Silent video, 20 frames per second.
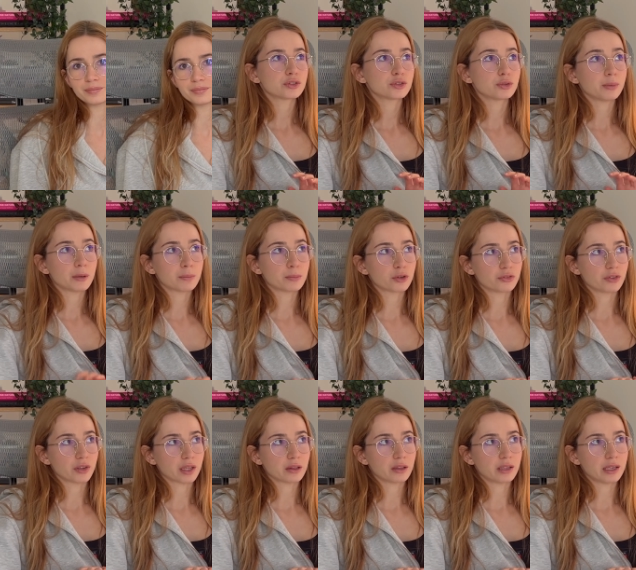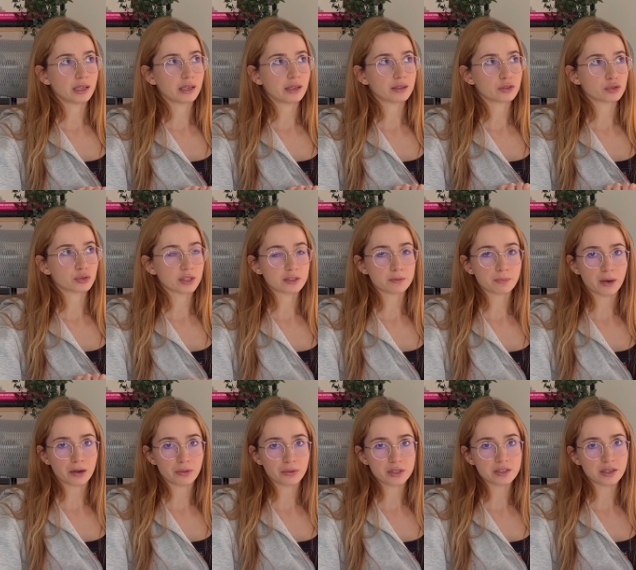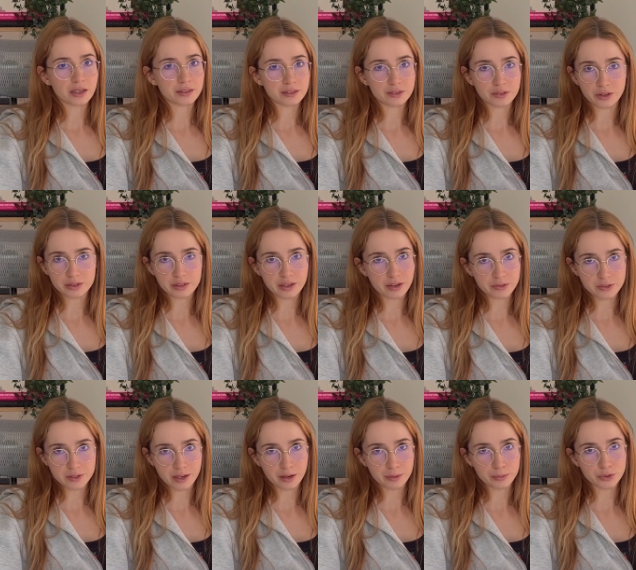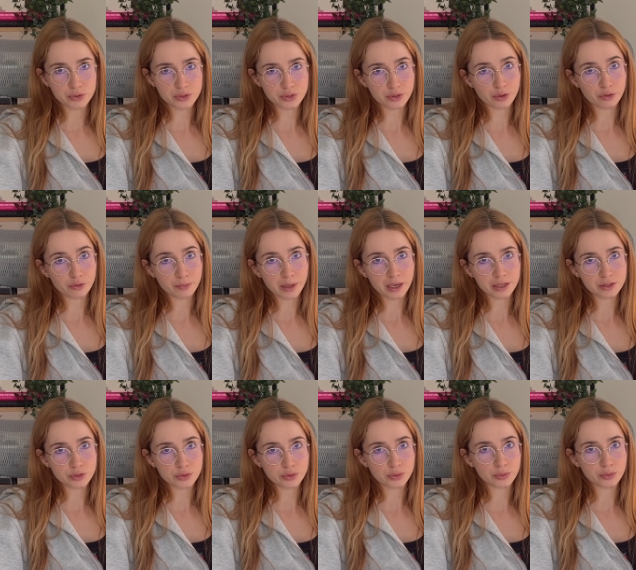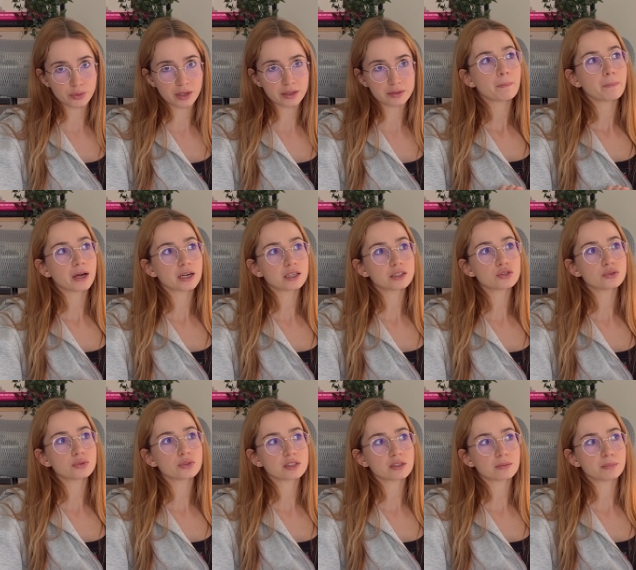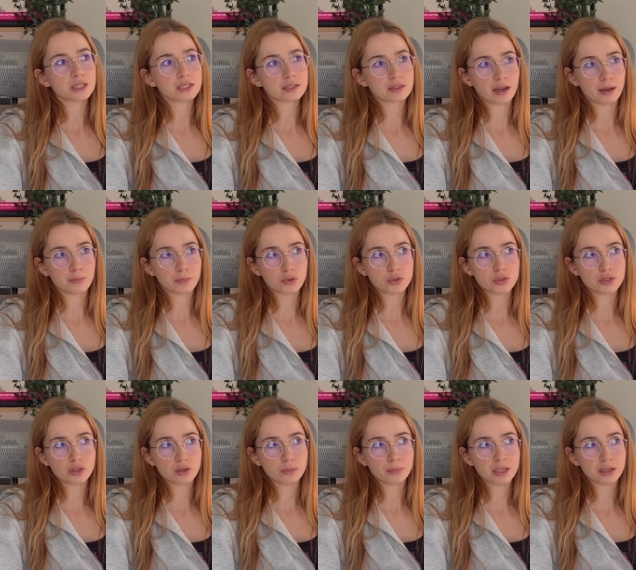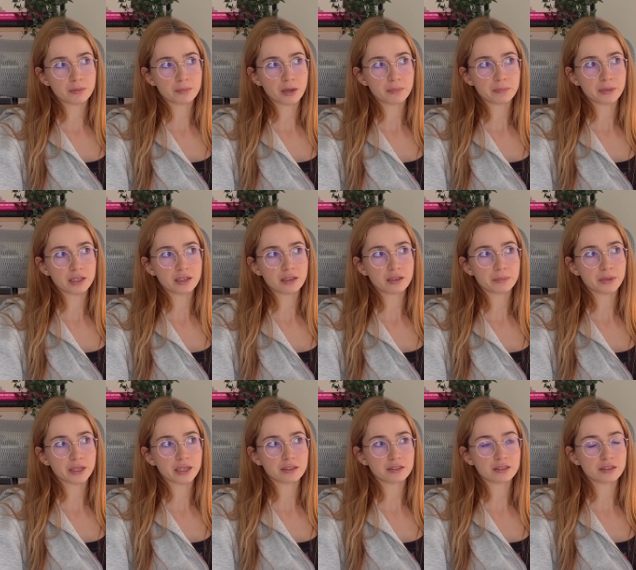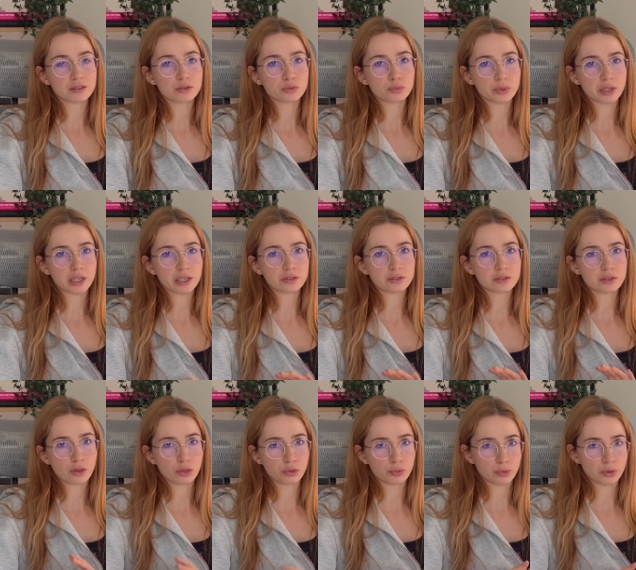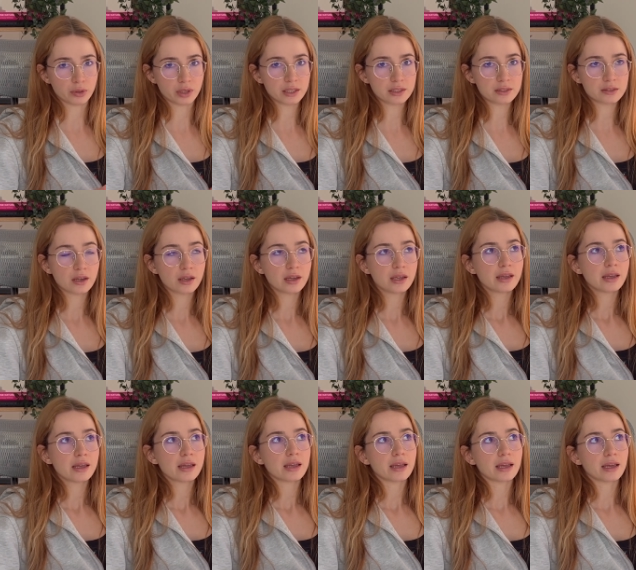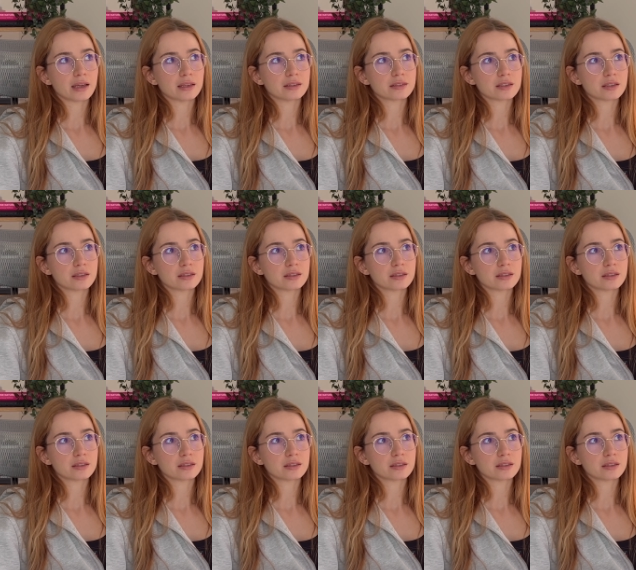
To be perfectly transparent, I did not have time to solve part two. Part two is a bit time consuming in my opinion, but I did read through it and